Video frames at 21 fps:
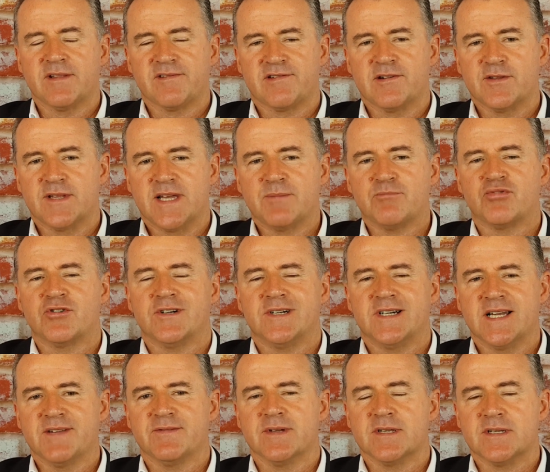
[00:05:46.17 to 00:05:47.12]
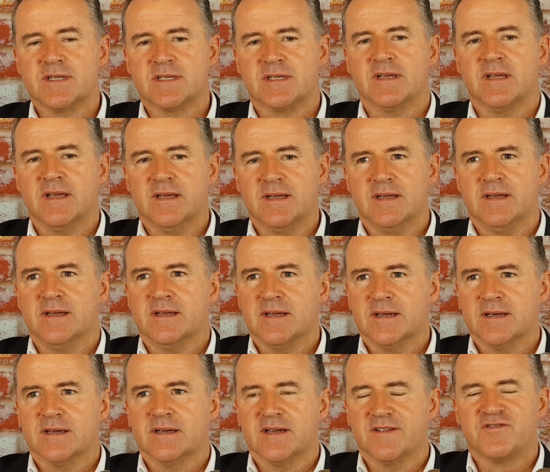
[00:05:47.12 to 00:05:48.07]
through that private
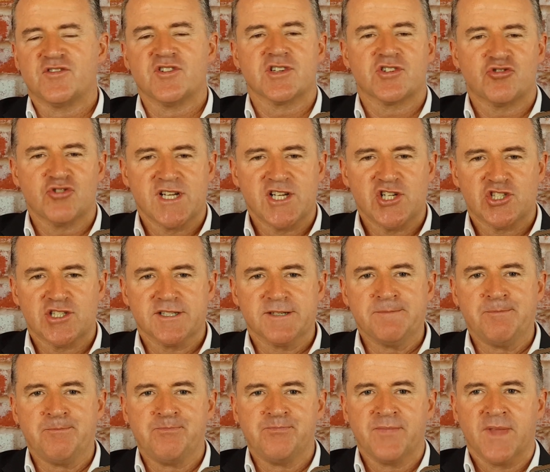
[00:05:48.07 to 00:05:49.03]
frustration.